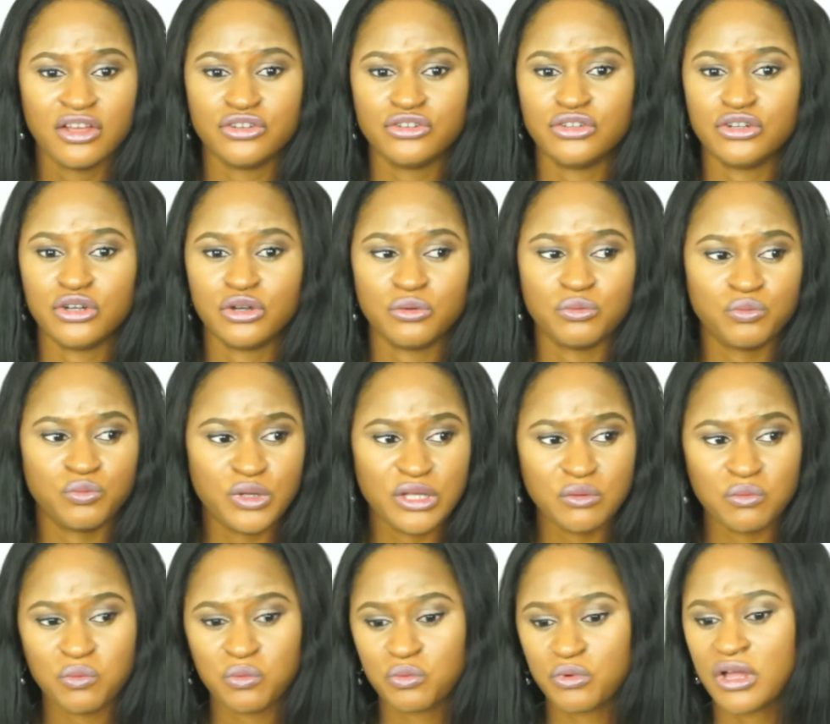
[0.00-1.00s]
you know, we
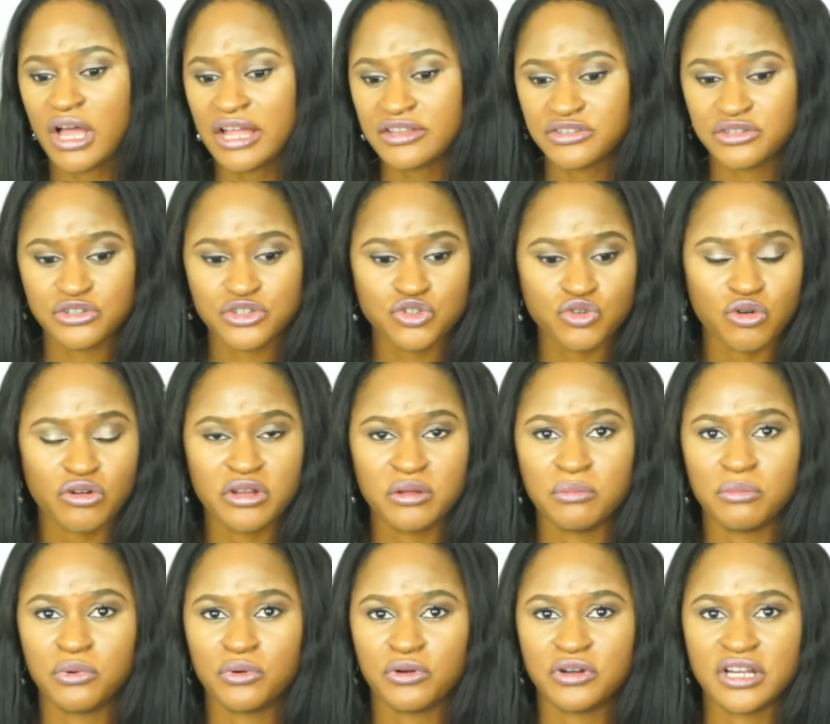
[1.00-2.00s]
got to the drawing
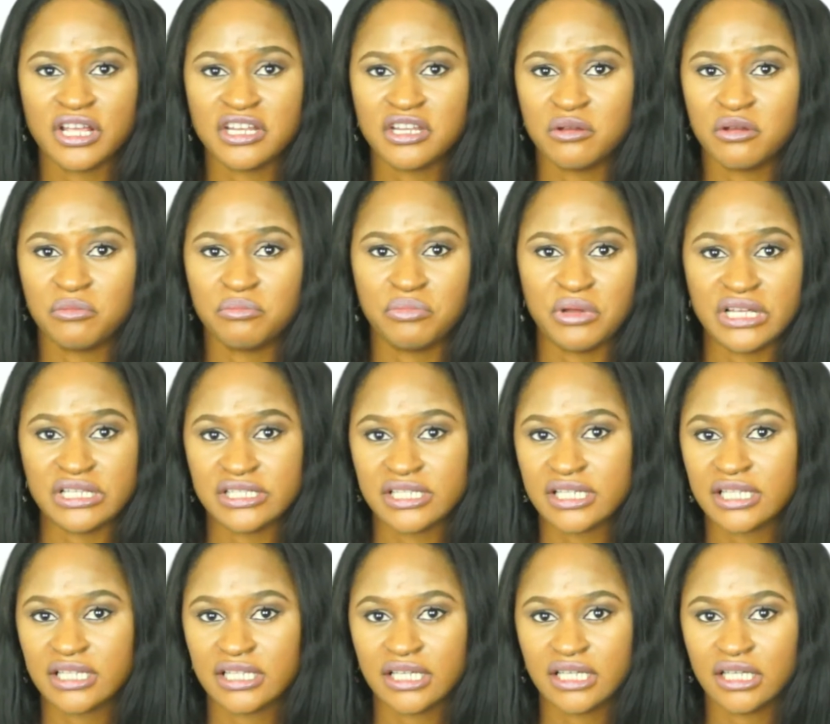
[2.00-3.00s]
board and
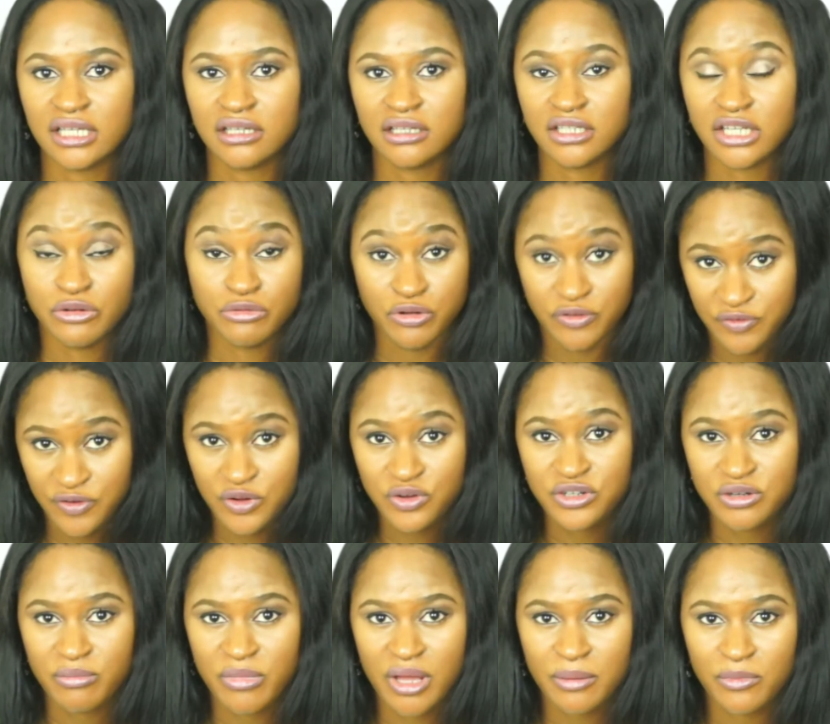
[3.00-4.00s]
they reviewed
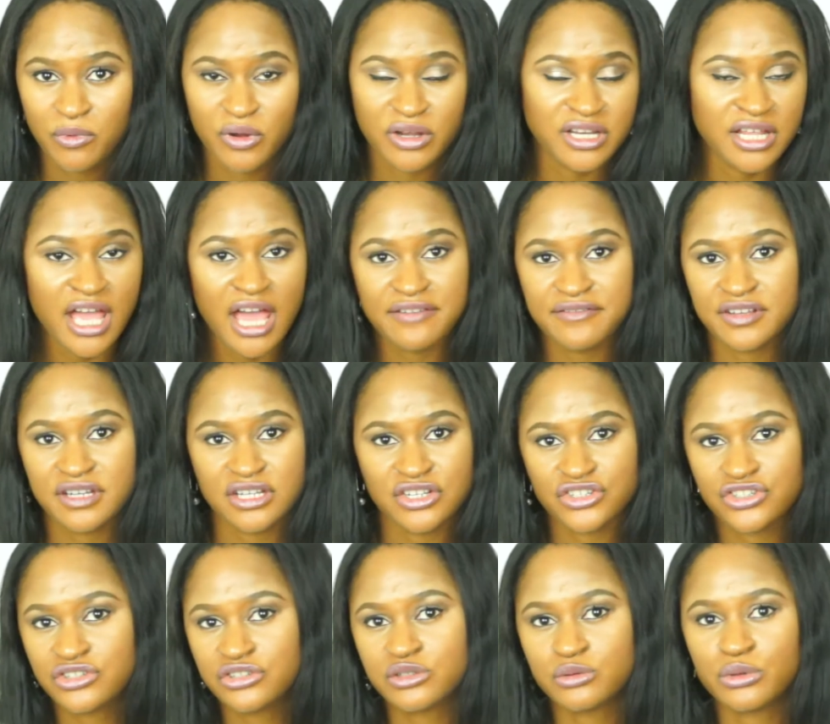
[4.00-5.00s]
the memo and they had any
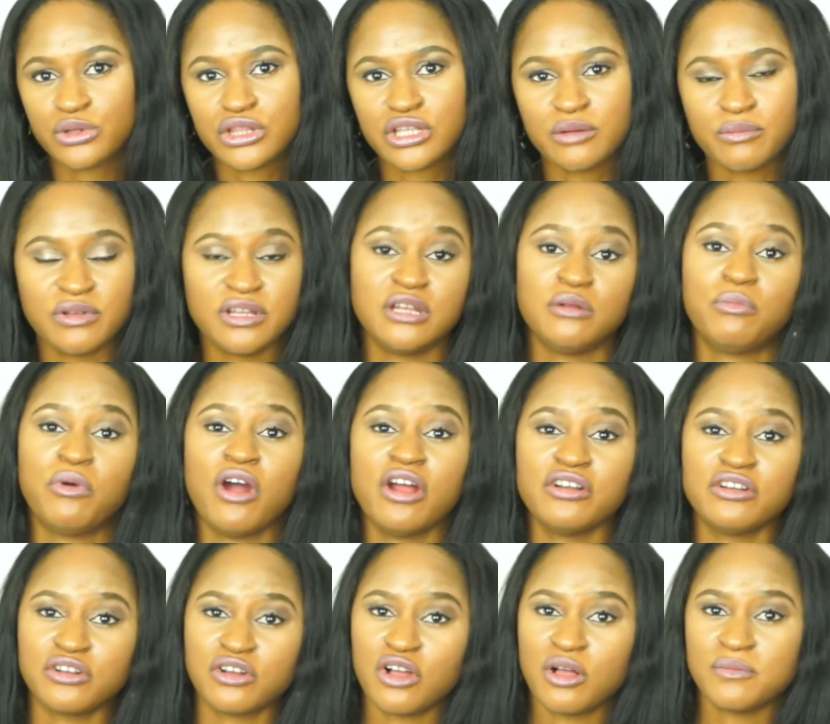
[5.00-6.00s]
issues with it, but then the
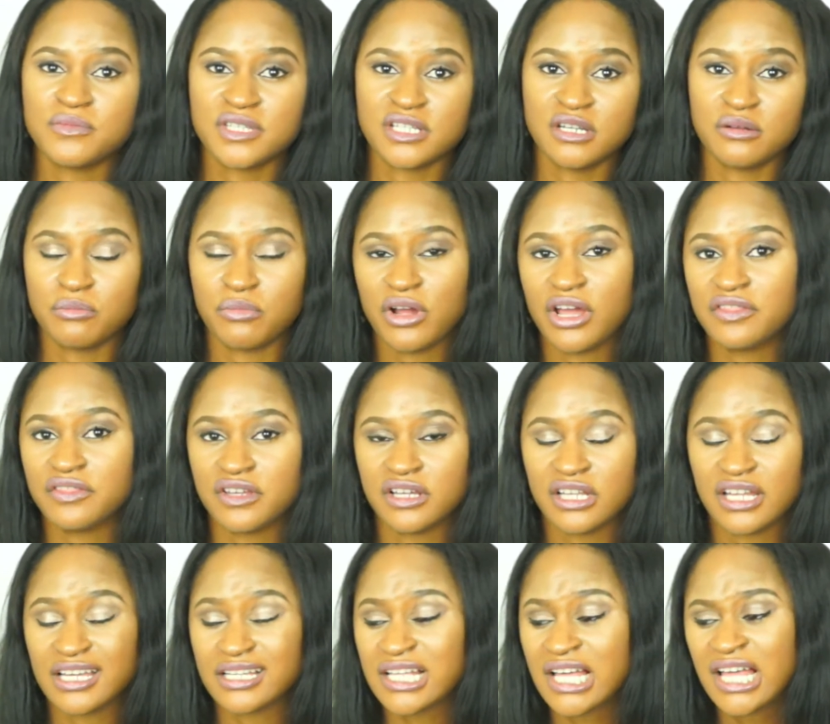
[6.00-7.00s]
partner comes in and they're
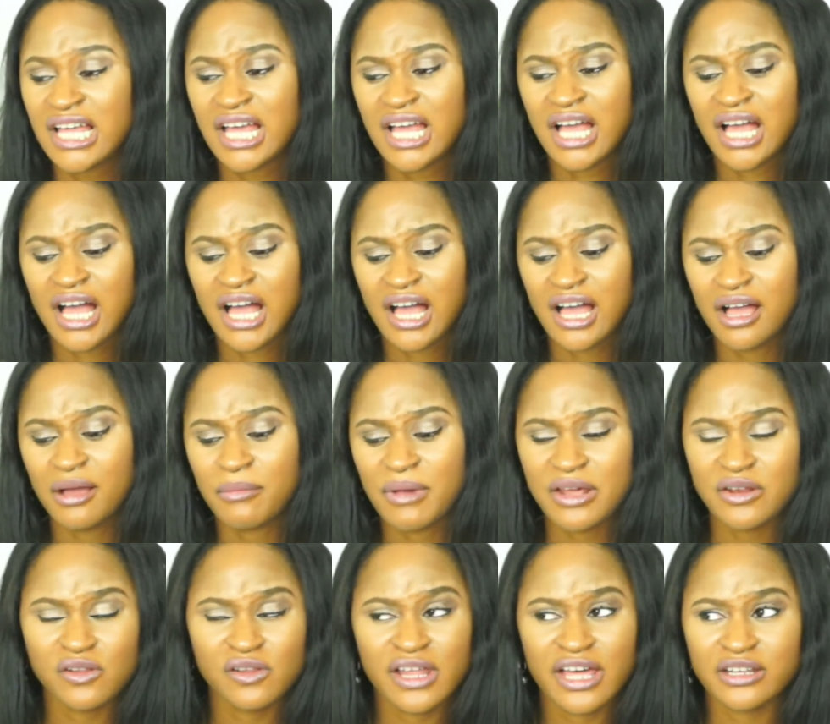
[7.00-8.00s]
like, I
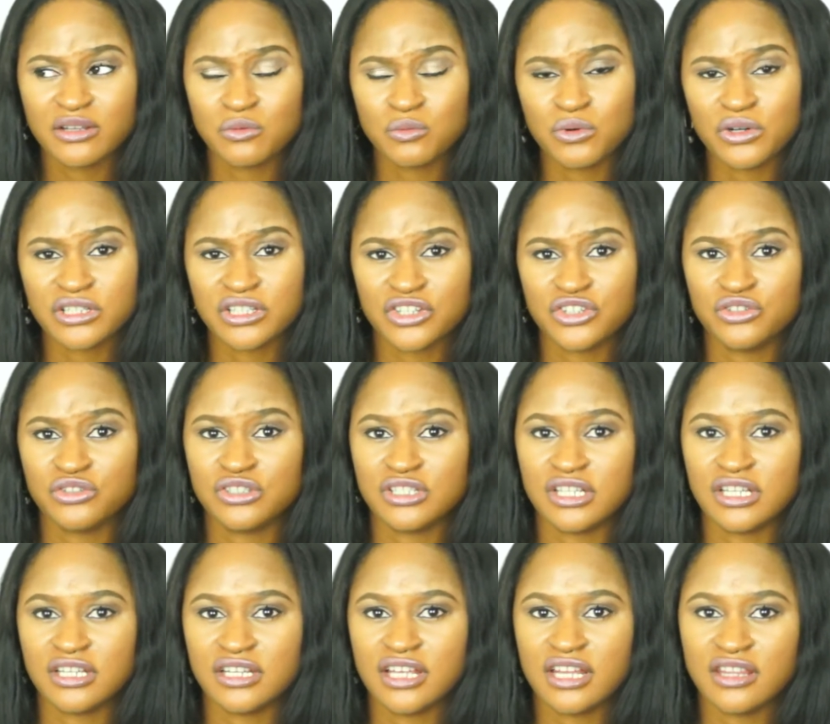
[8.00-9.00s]
don't like the work that you
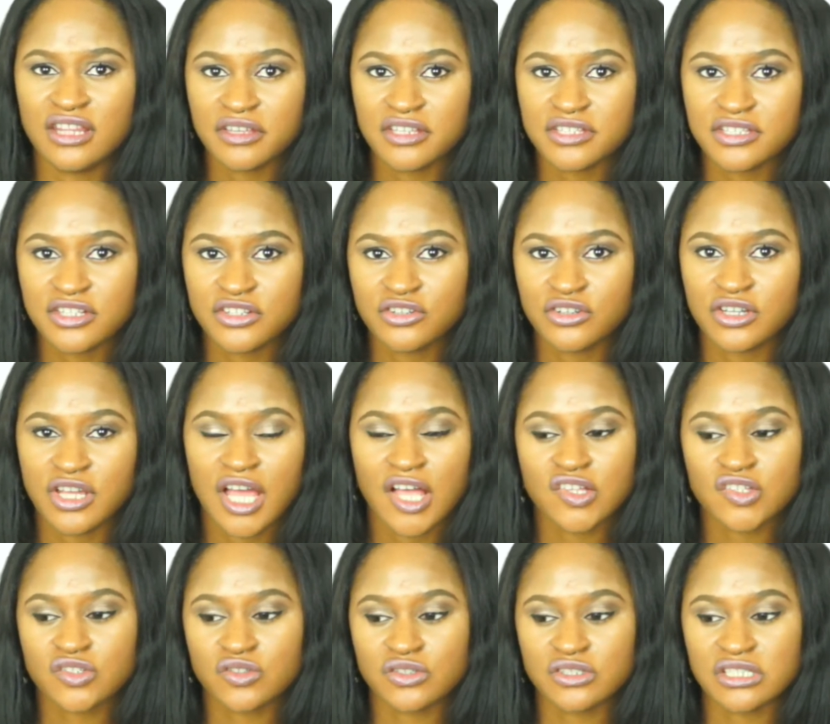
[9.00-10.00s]
did. And their senior
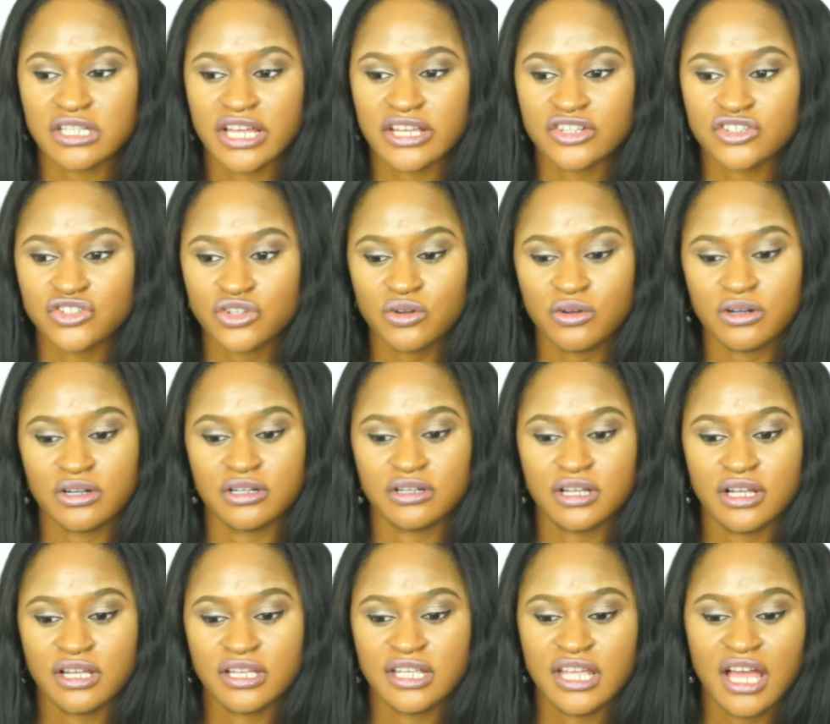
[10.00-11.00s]
counsel's like, sure,
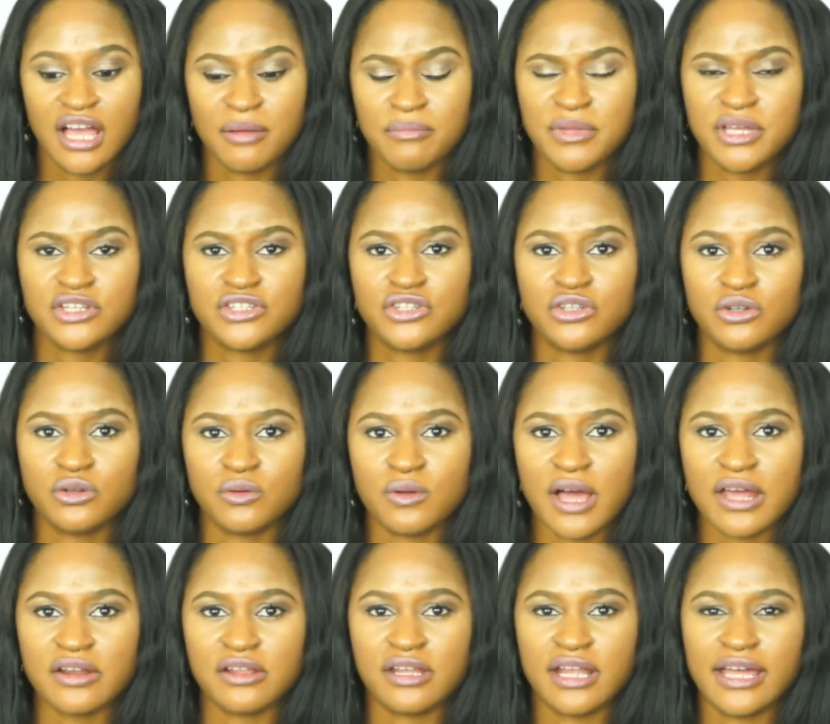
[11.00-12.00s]
yeah, me too,
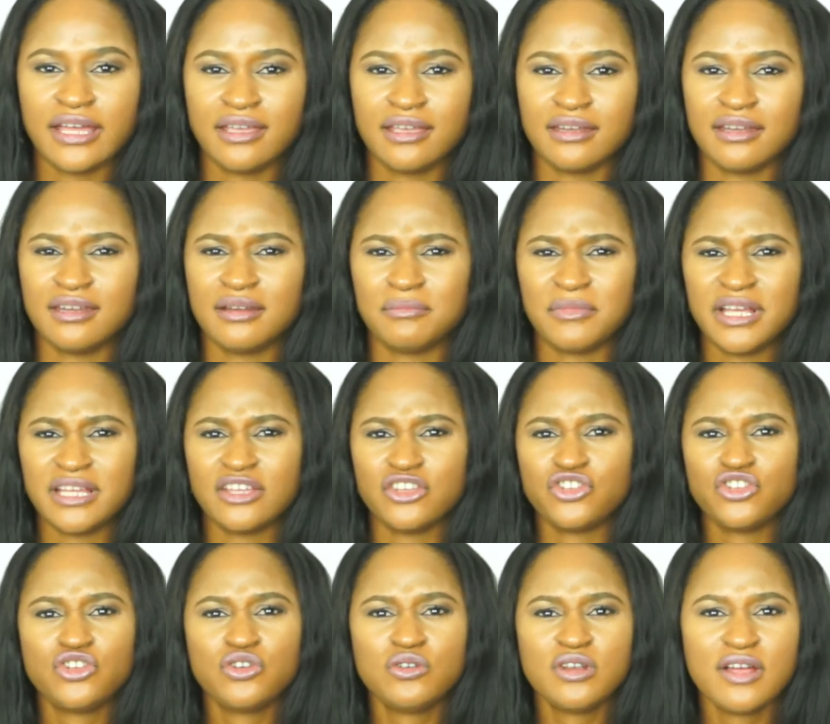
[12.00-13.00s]
I don't like it. And I'm like,
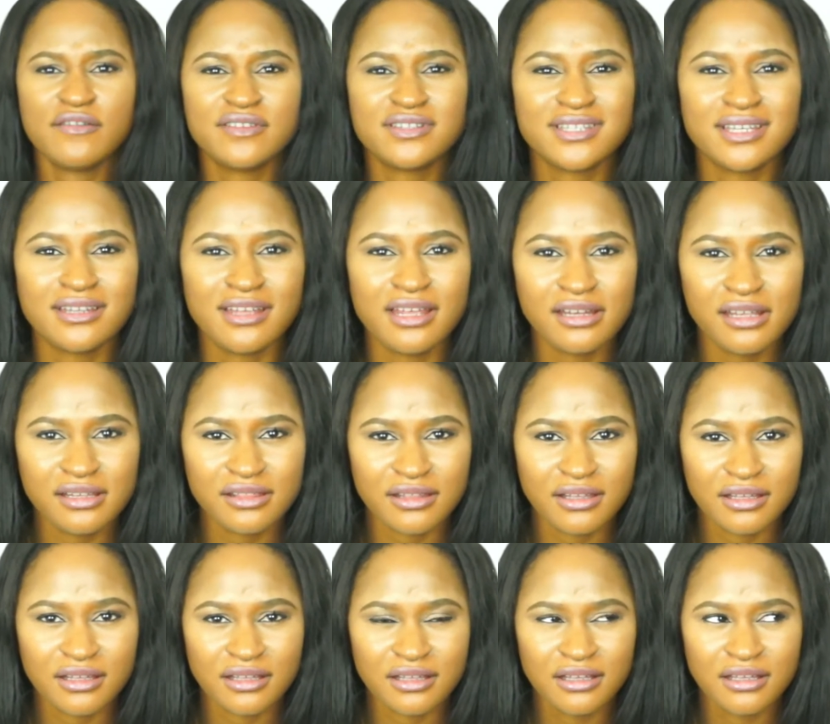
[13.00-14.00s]
you never said
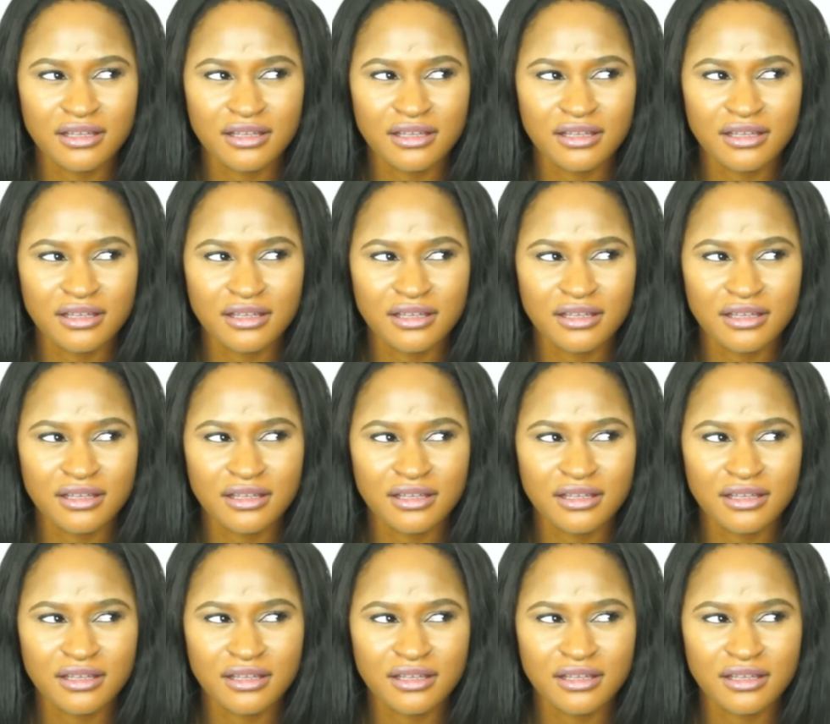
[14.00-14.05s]
anything.